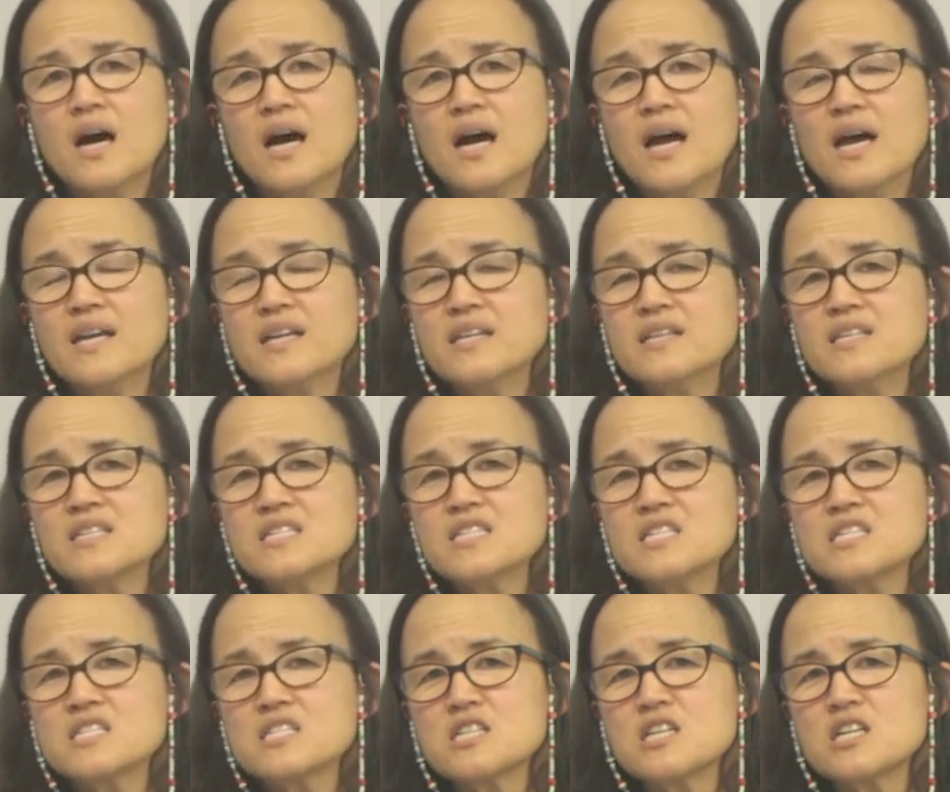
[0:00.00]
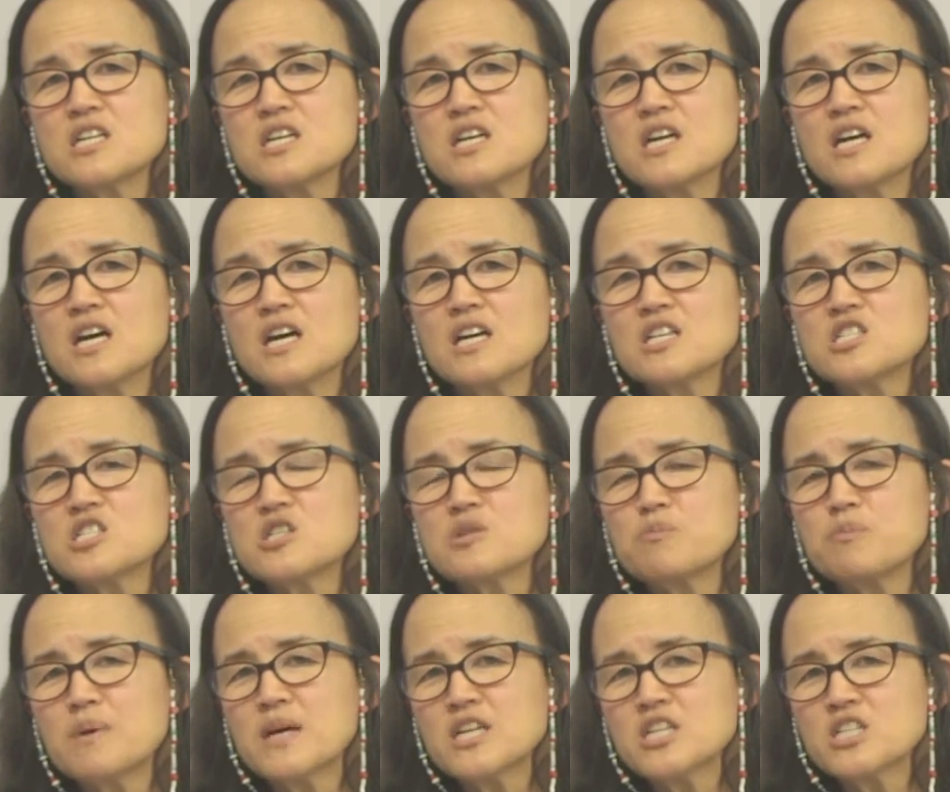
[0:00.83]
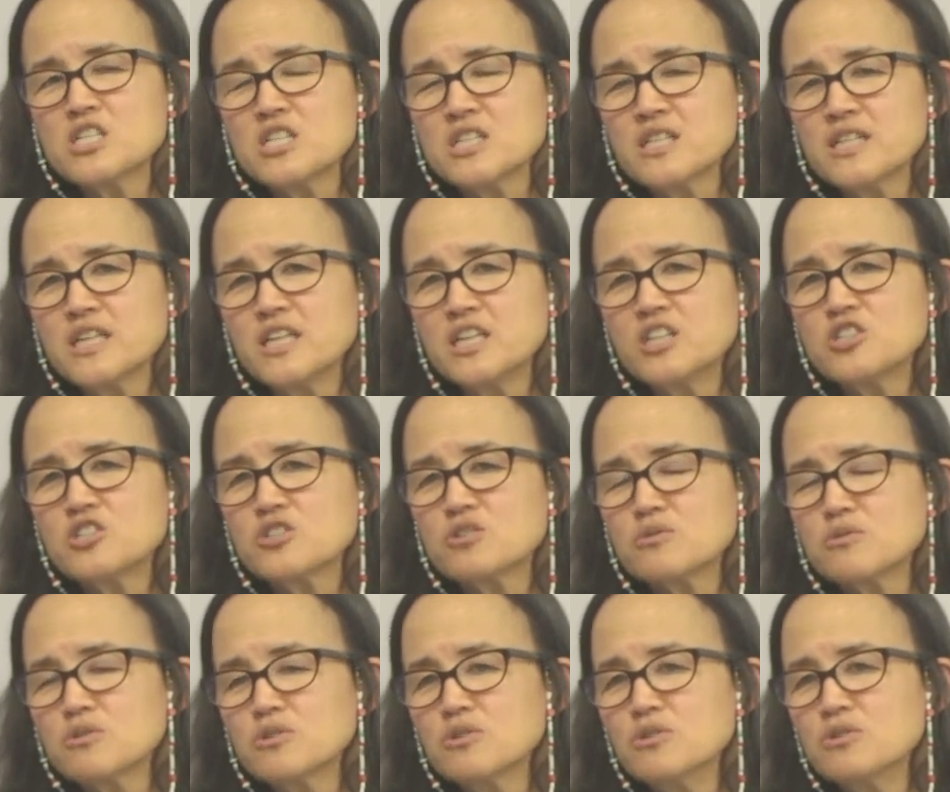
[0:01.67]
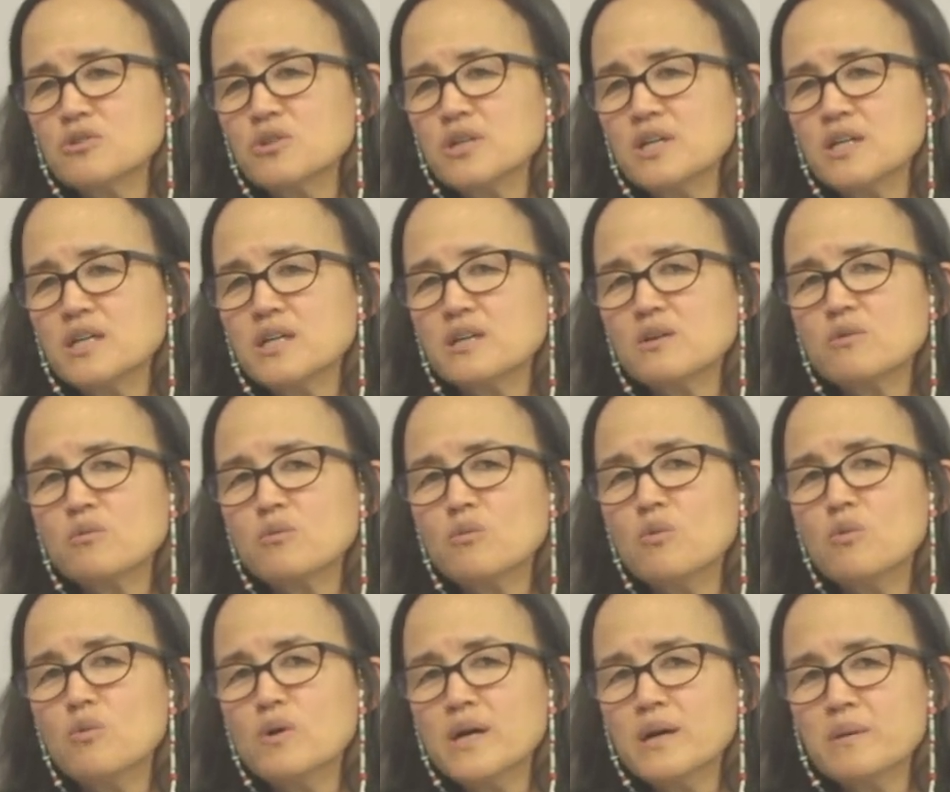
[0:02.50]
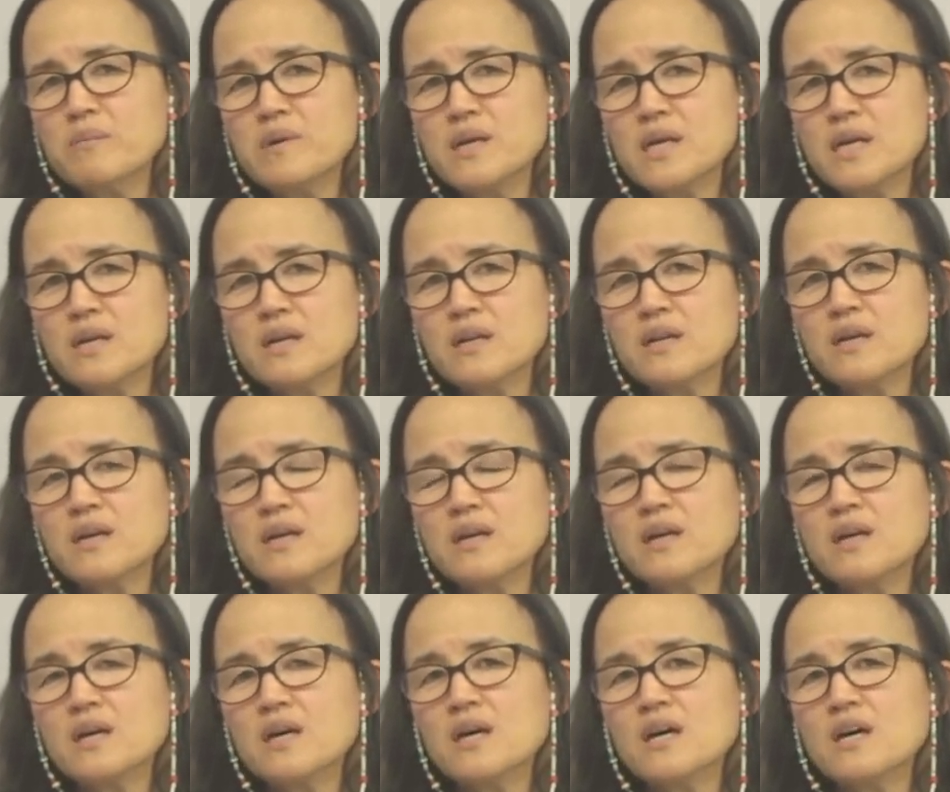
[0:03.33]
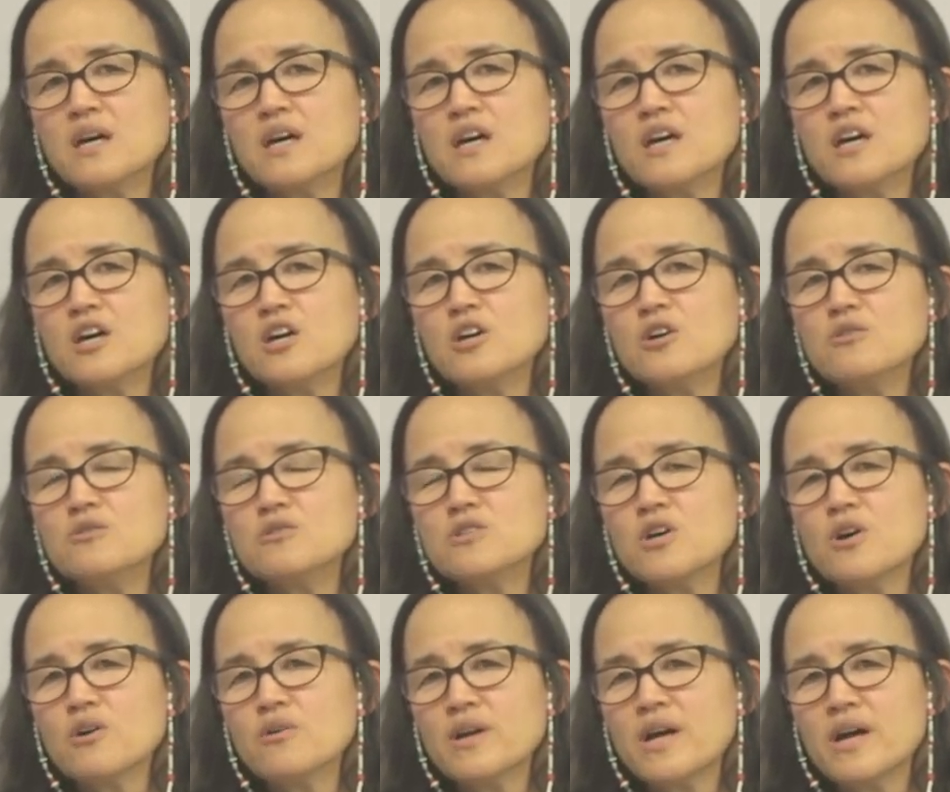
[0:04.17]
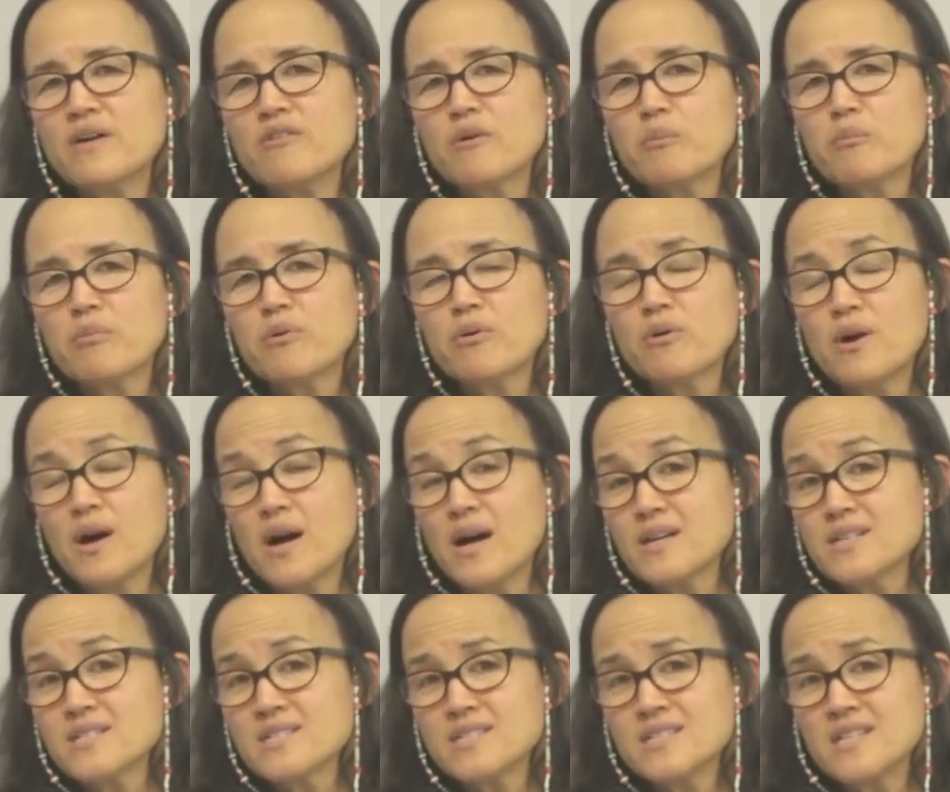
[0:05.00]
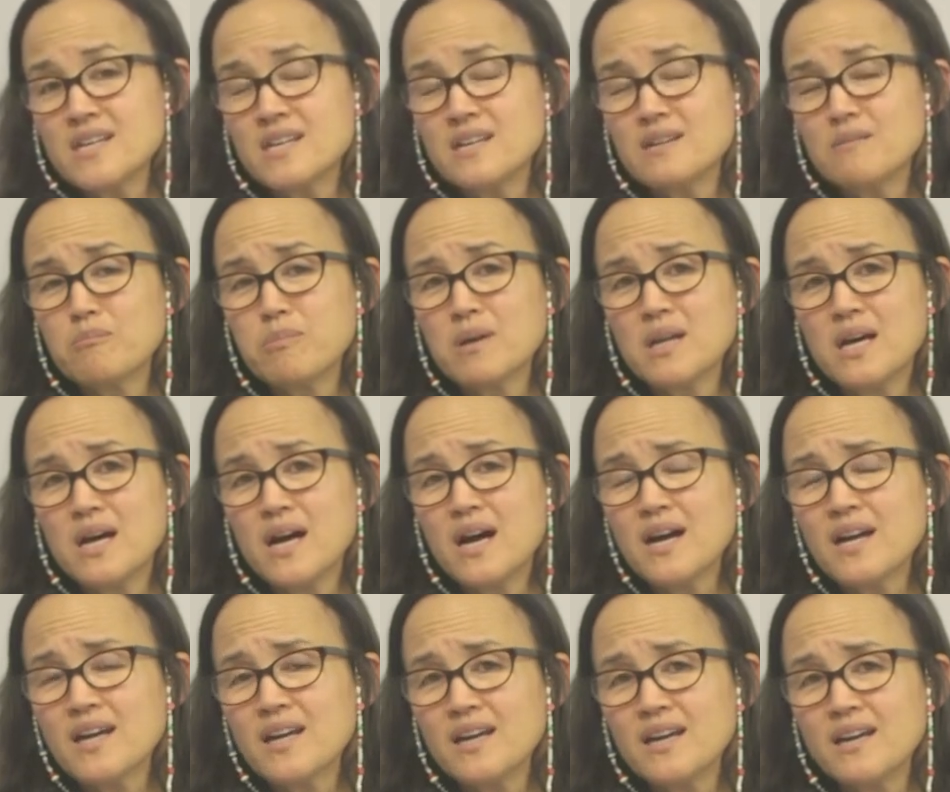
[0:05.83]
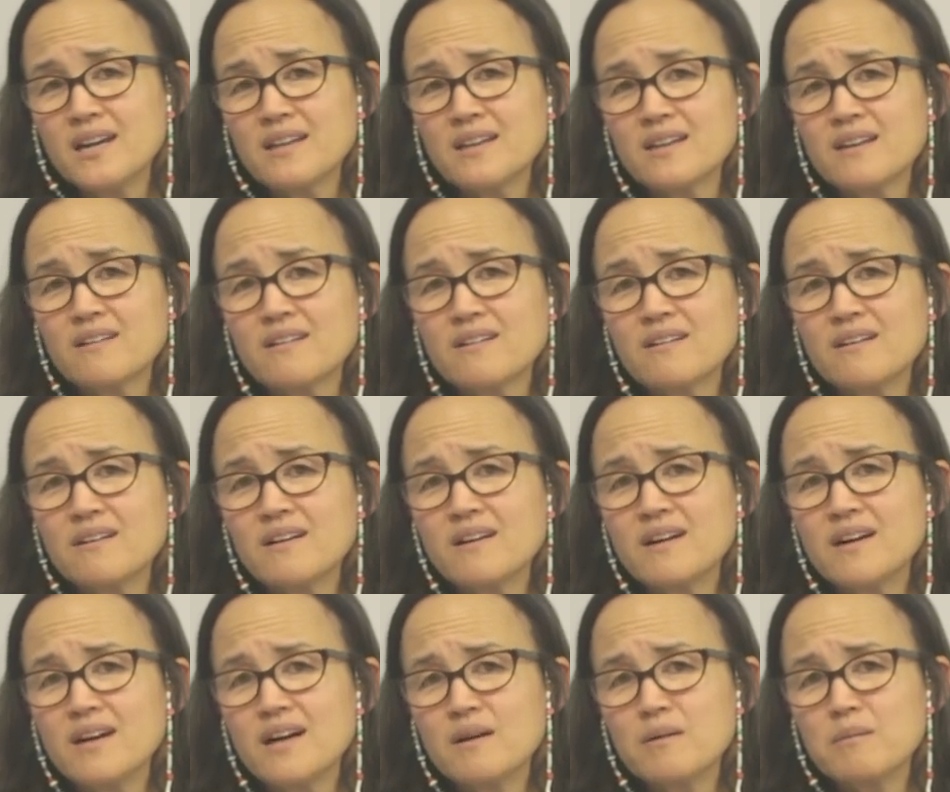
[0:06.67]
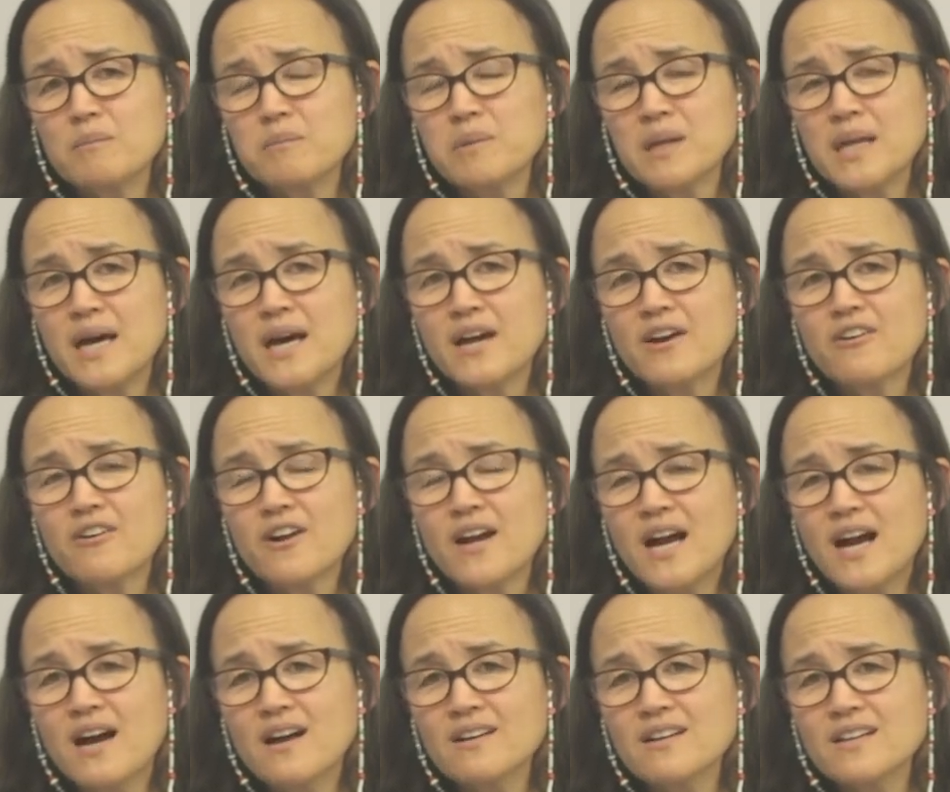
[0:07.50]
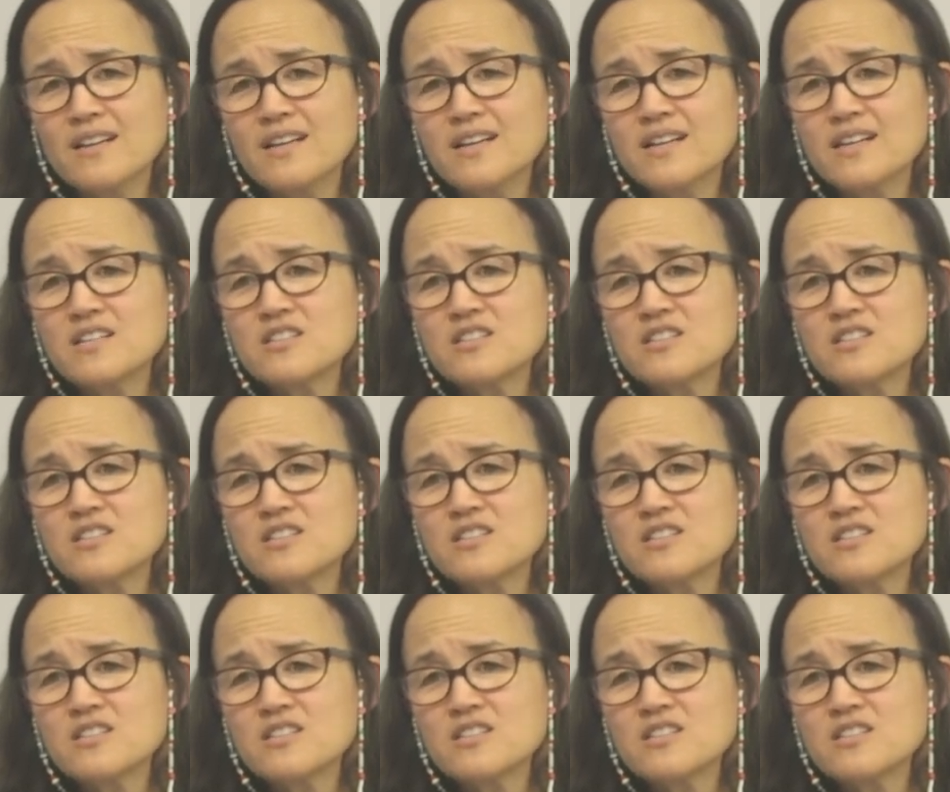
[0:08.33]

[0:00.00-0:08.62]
this is especially true in women who don't have a prostate blocking their bladder outlet.